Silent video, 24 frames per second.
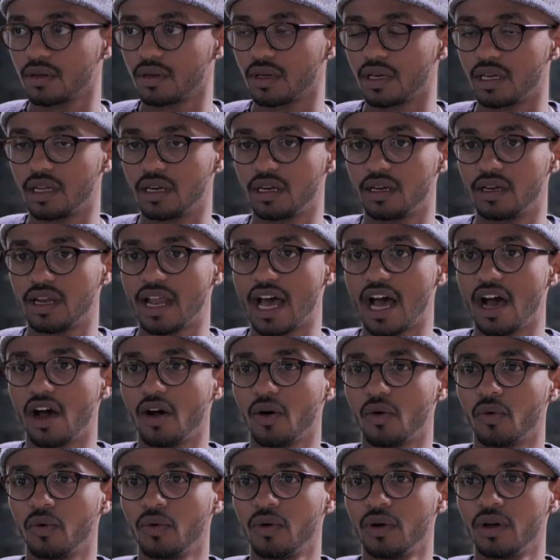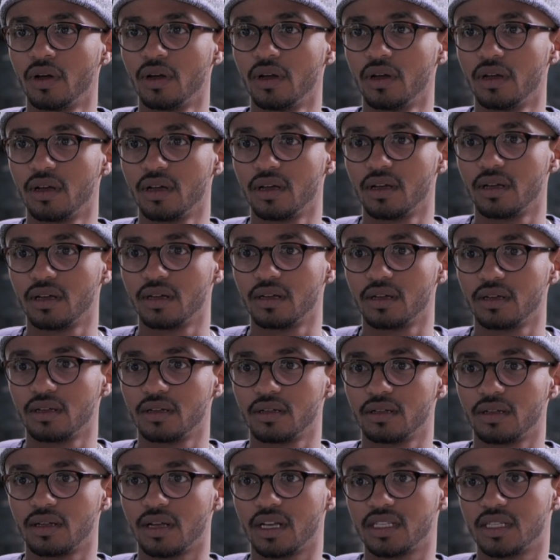And now,
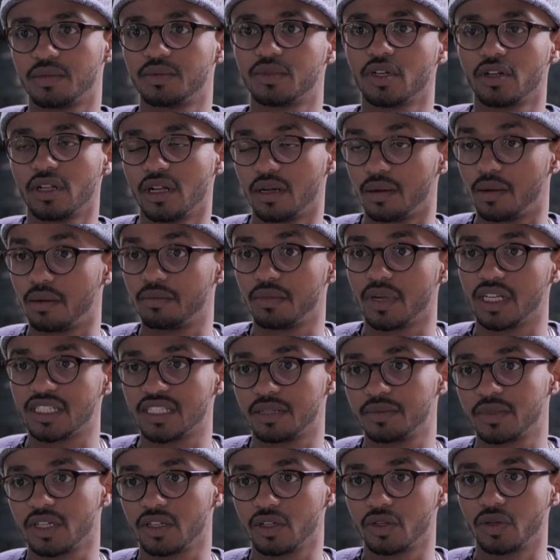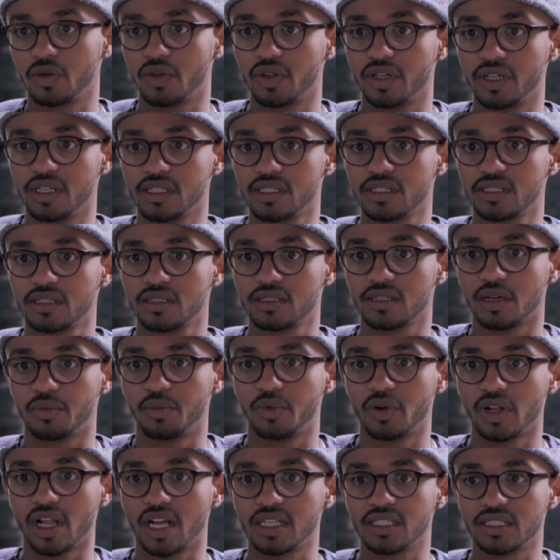as I'm telling you this, I'm
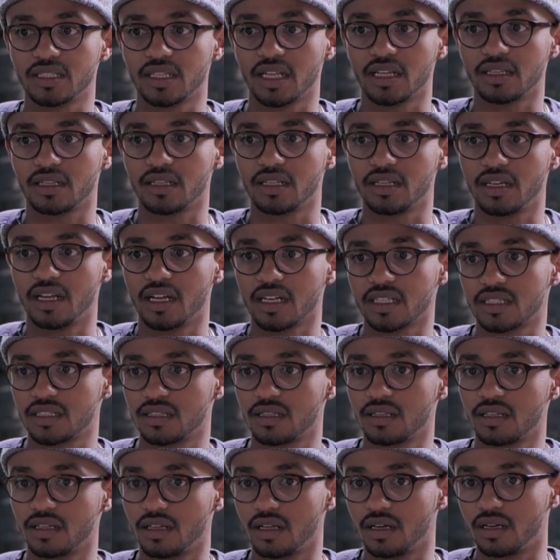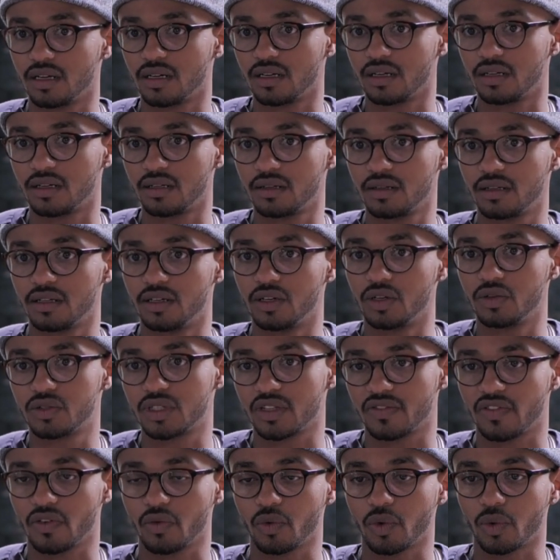realizing that the new
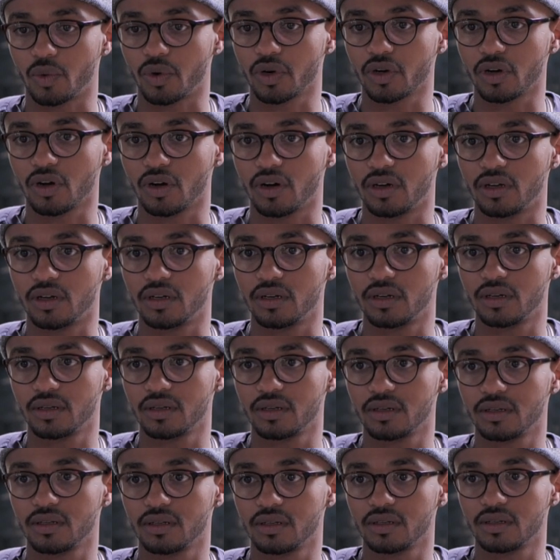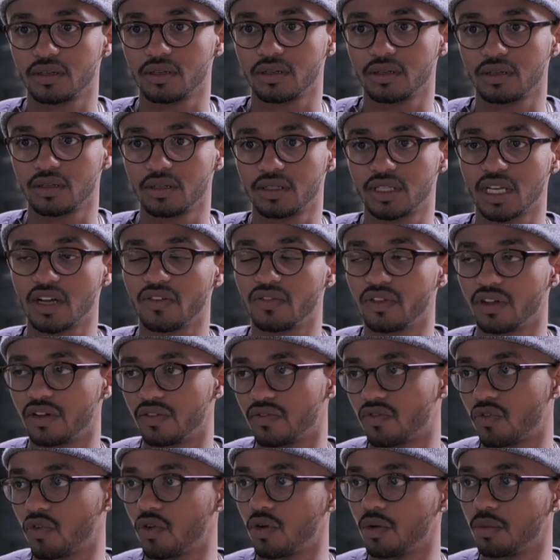stuff I want to work on, it's heavily
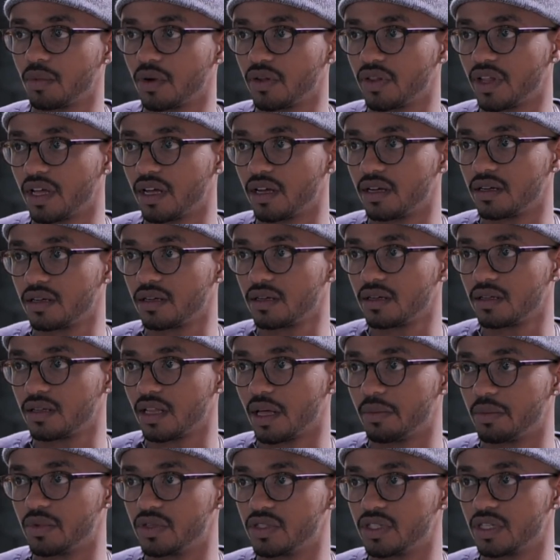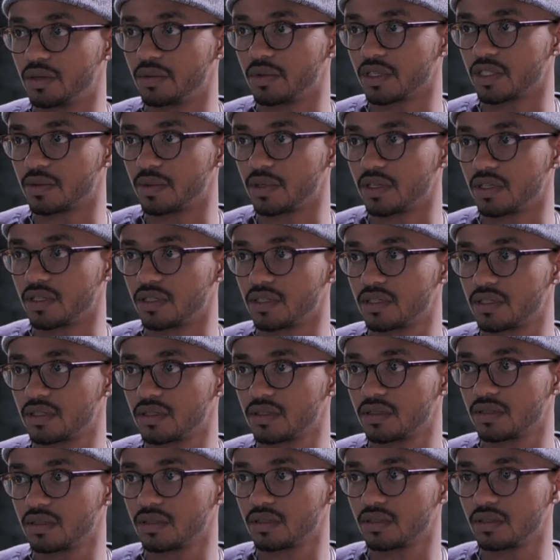informed on that museum
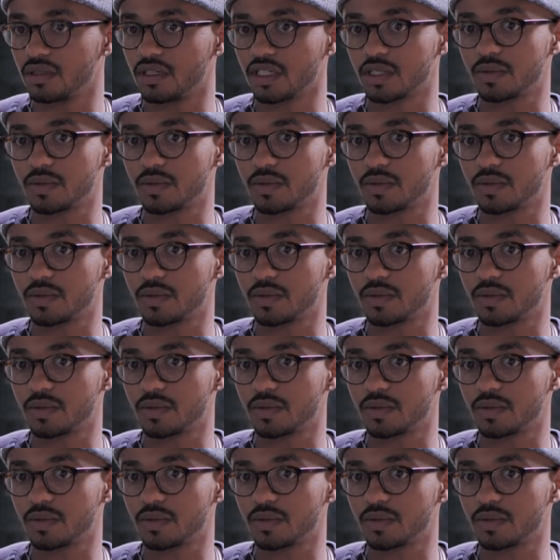experience, and